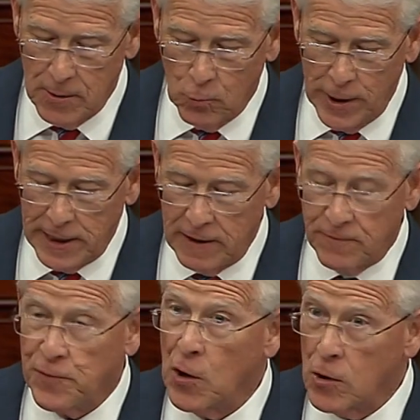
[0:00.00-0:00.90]
we need
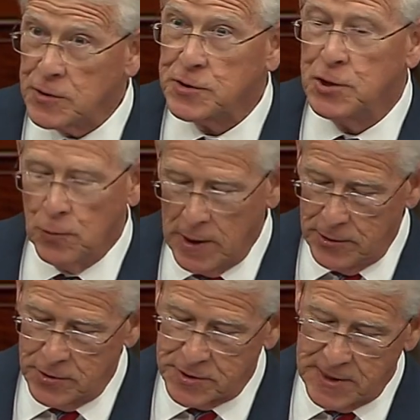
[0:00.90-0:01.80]
first to
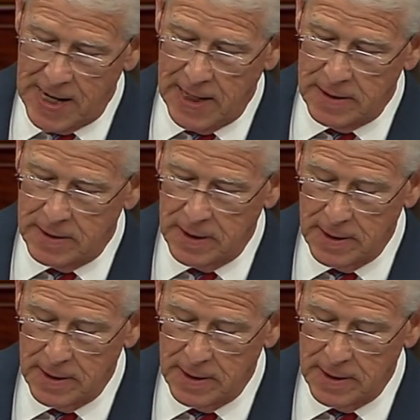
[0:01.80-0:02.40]
understand